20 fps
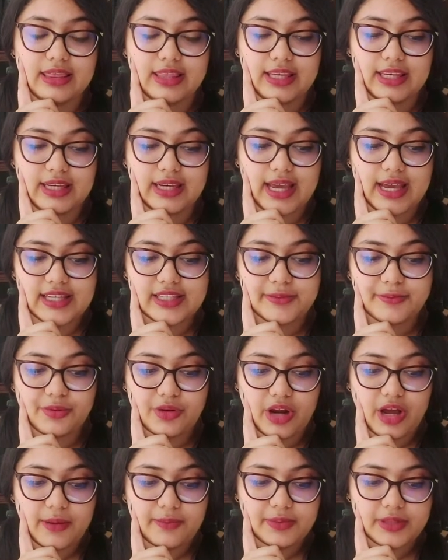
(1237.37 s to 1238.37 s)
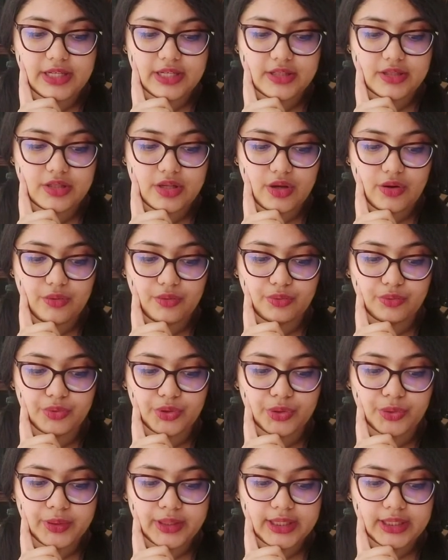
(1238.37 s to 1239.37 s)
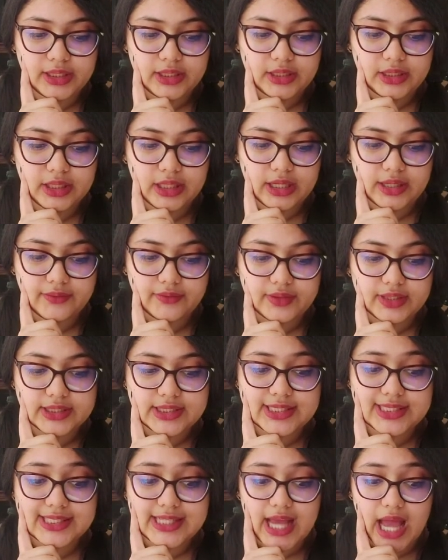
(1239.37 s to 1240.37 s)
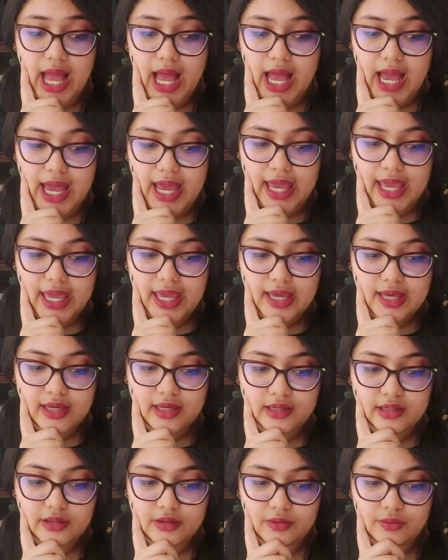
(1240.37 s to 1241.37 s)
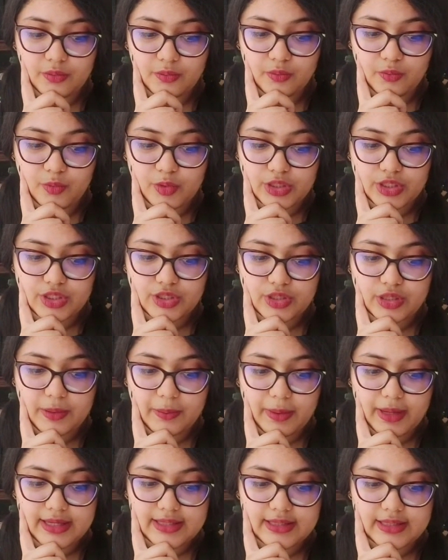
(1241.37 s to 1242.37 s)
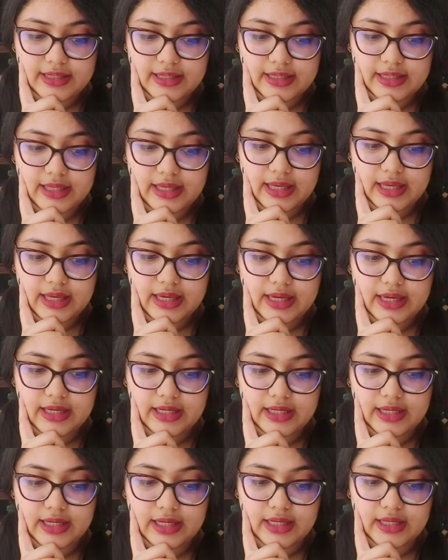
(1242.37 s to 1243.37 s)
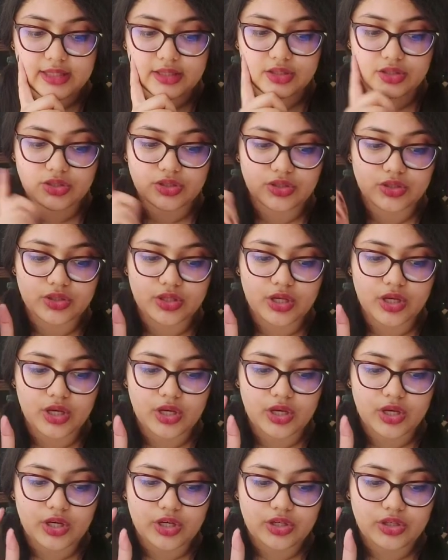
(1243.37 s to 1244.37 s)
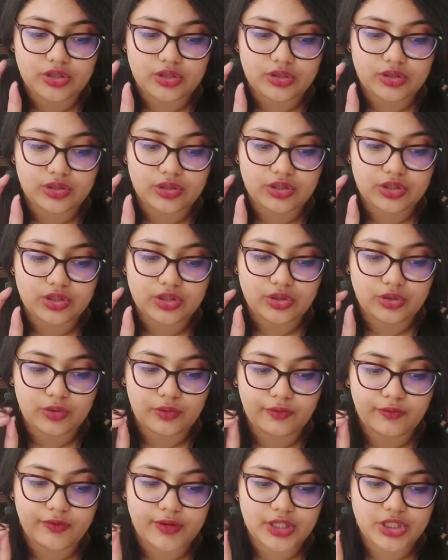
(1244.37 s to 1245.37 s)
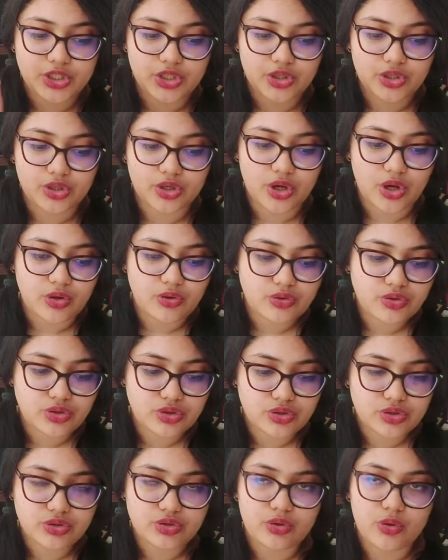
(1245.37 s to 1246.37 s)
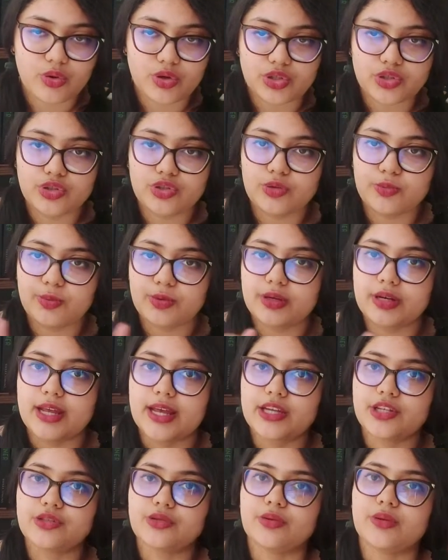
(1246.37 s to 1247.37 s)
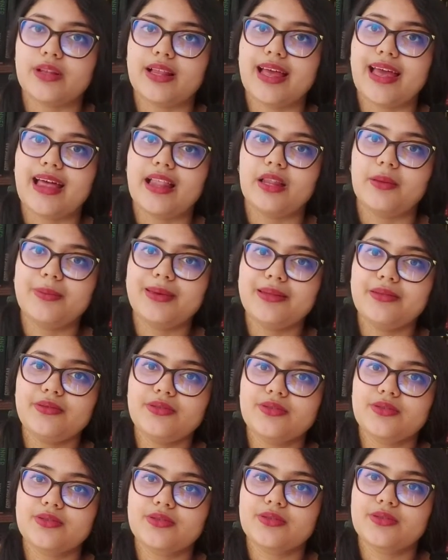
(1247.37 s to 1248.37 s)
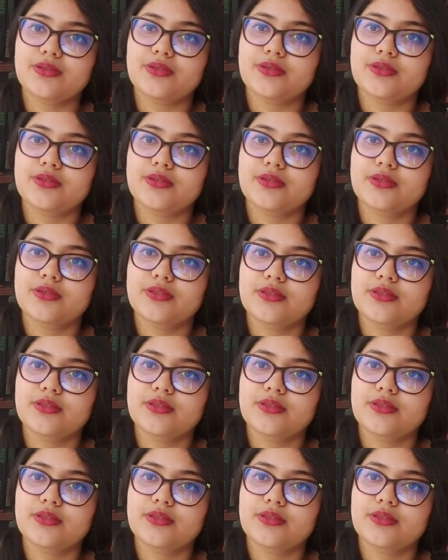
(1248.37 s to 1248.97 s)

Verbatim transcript: The next prompt is Ruin of the Sky which basically needs to feature ghosts or supernatural elements.